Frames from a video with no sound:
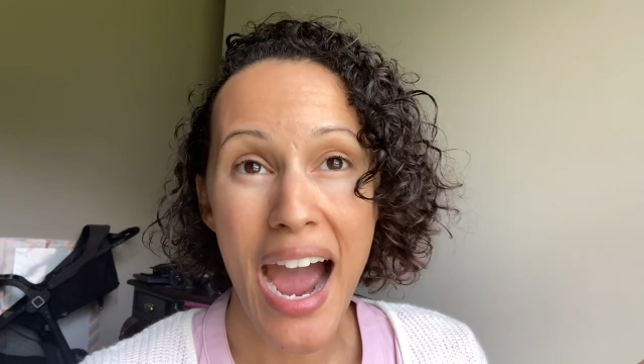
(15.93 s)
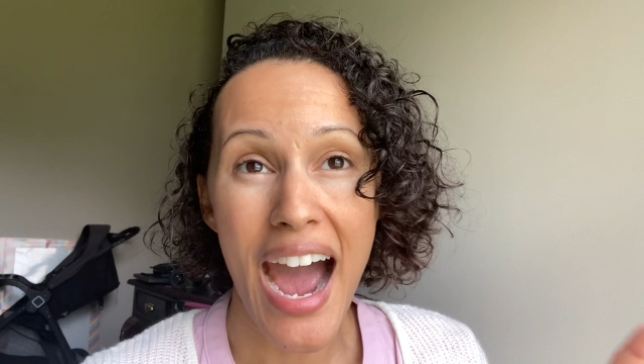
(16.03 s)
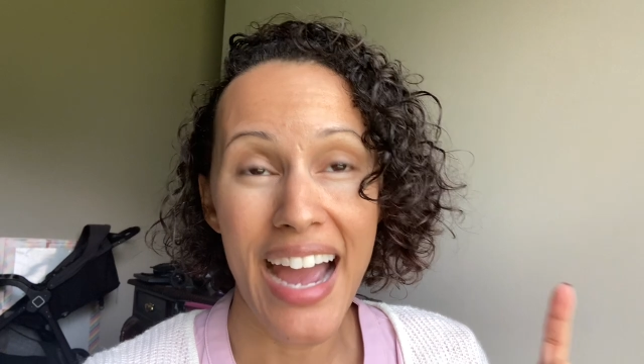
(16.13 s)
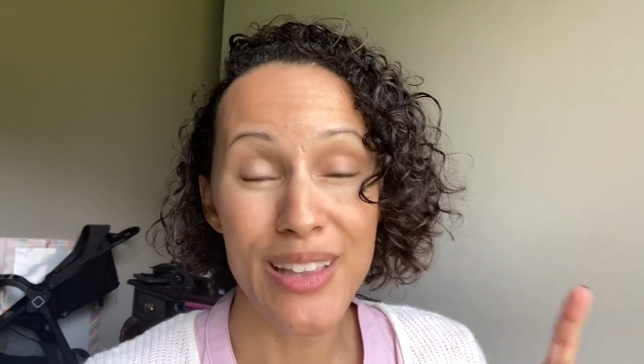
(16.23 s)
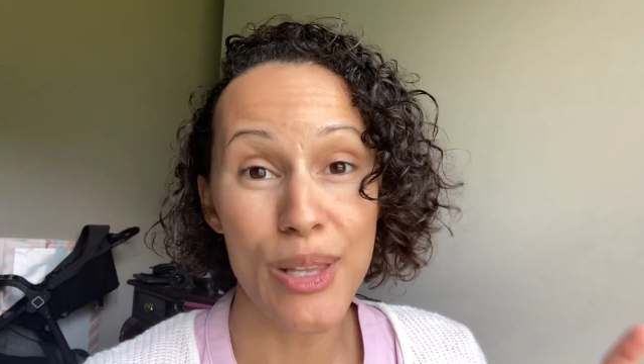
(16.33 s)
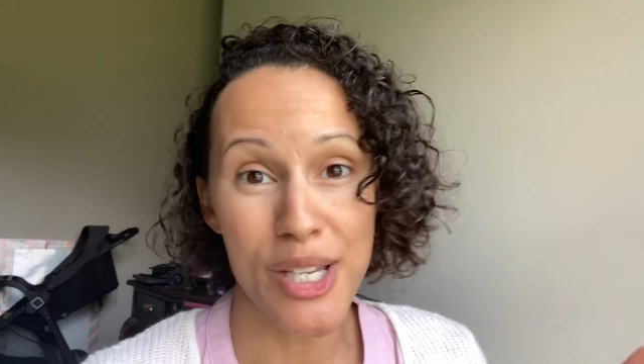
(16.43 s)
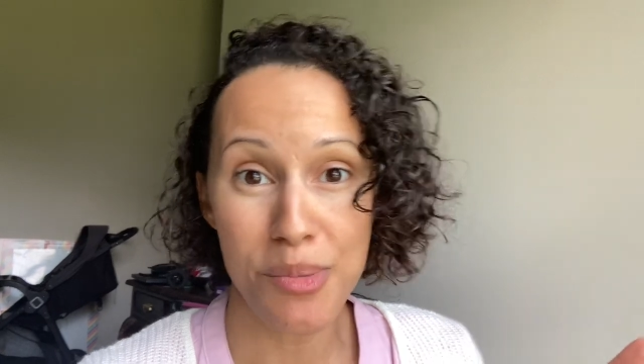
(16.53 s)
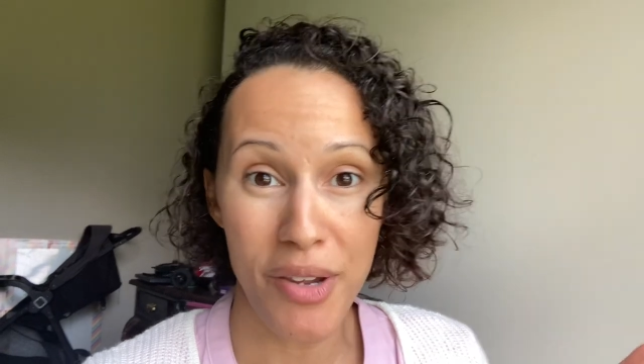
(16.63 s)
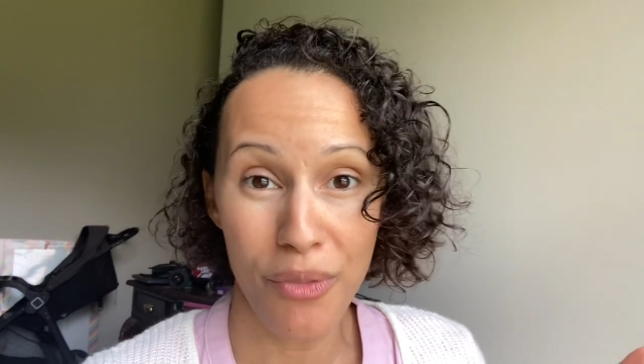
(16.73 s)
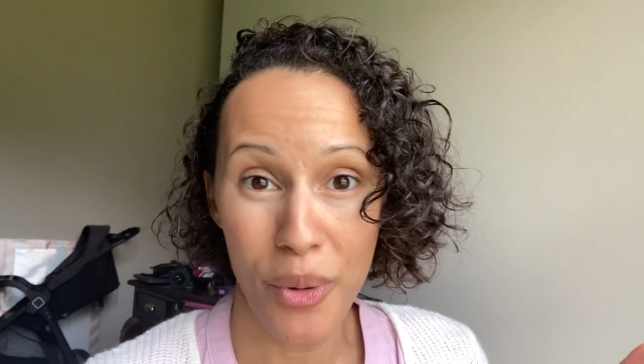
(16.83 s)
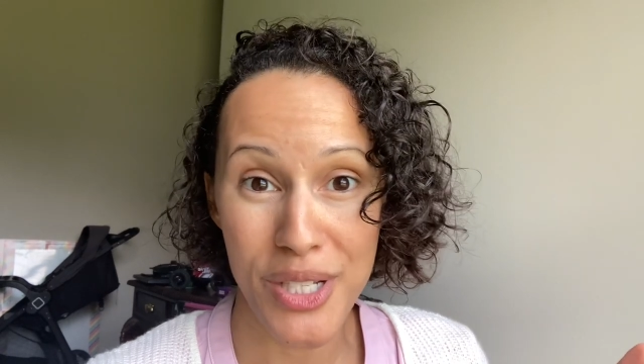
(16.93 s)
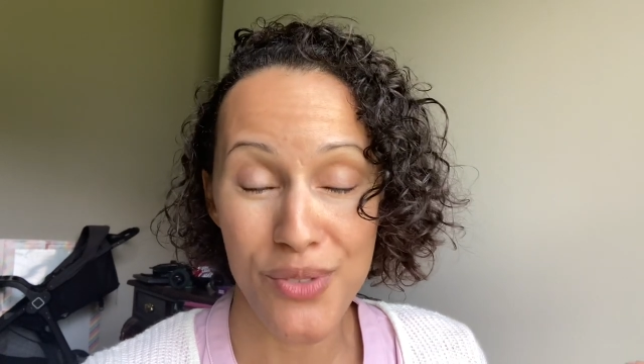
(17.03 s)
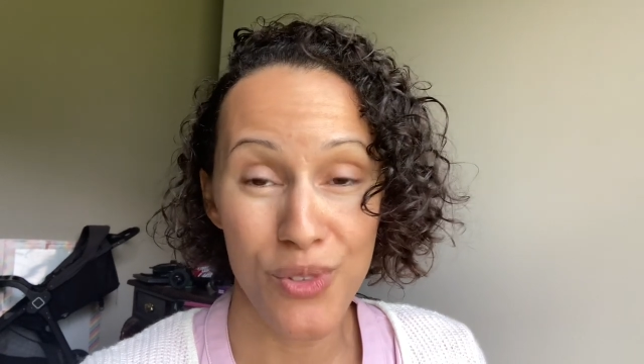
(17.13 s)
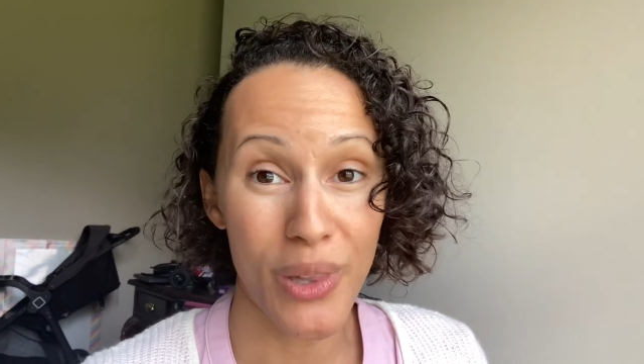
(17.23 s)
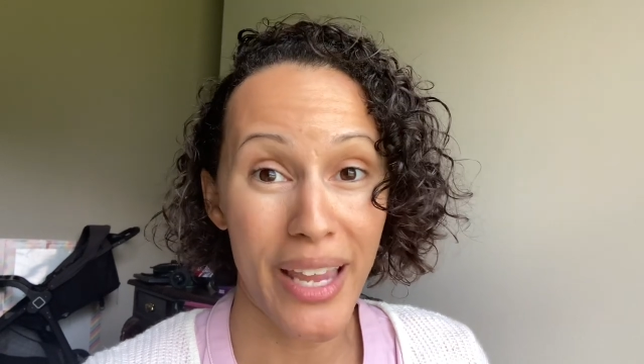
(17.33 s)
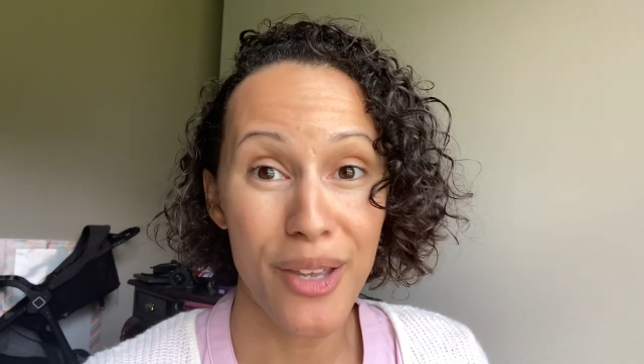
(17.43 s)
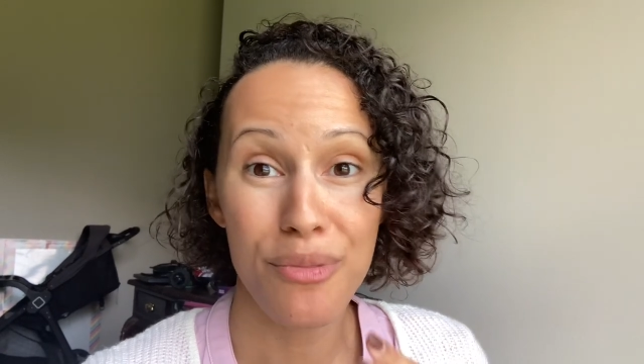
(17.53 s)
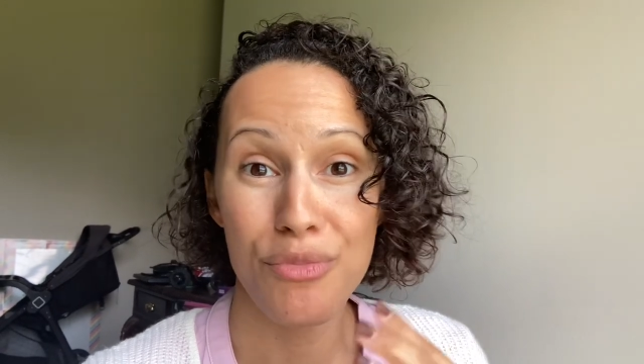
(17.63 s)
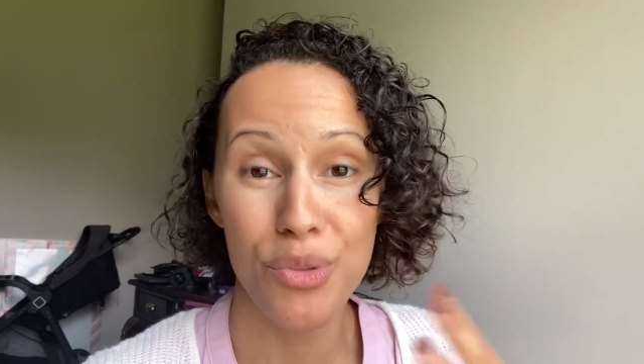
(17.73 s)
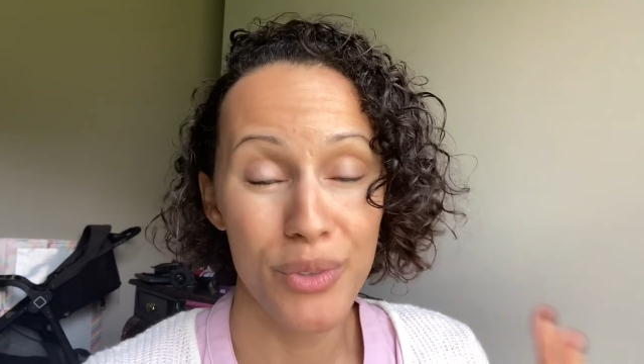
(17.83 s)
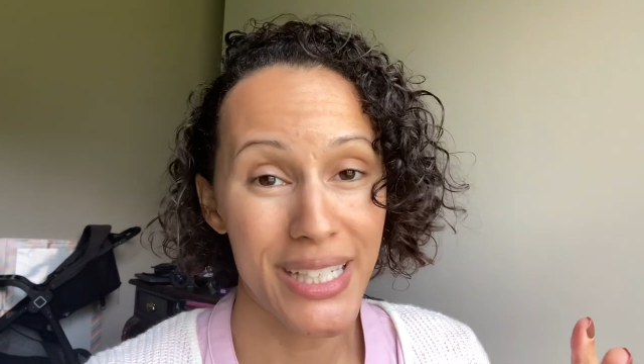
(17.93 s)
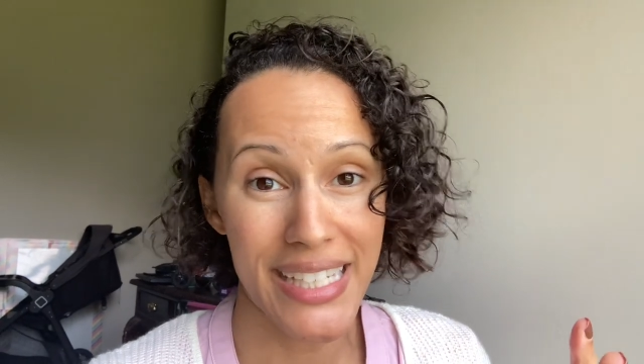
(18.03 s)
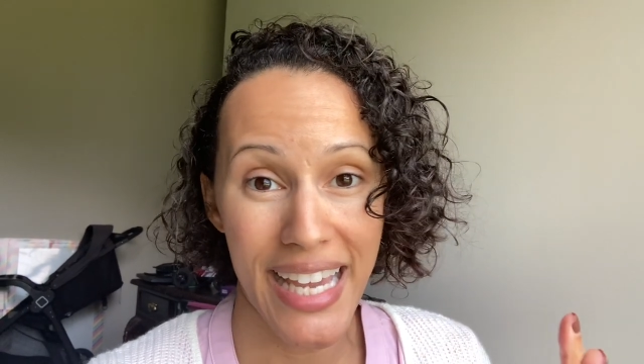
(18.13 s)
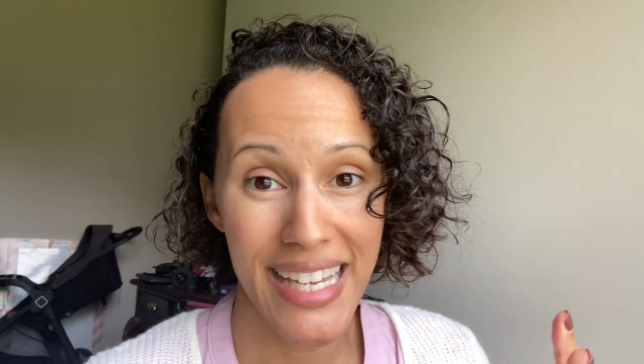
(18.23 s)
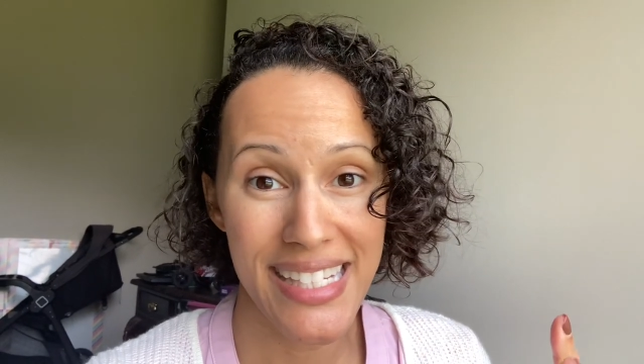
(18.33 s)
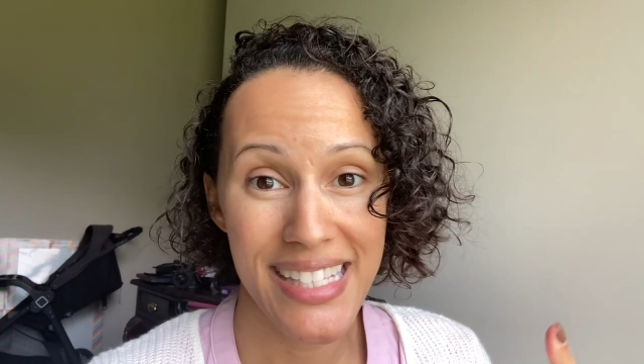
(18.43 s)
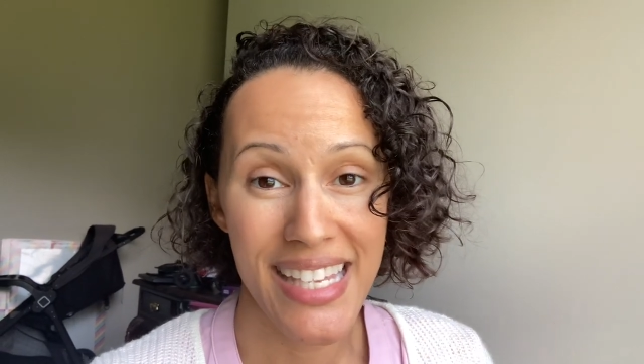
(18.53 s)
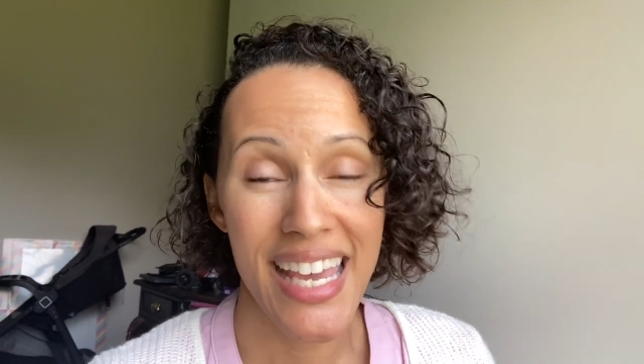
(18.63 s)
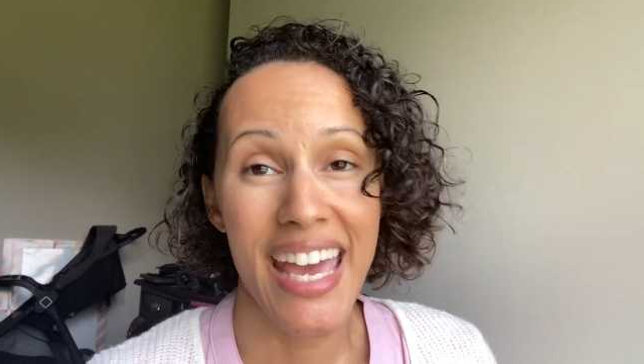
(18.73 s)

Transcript: I lost my voice for like 3 days.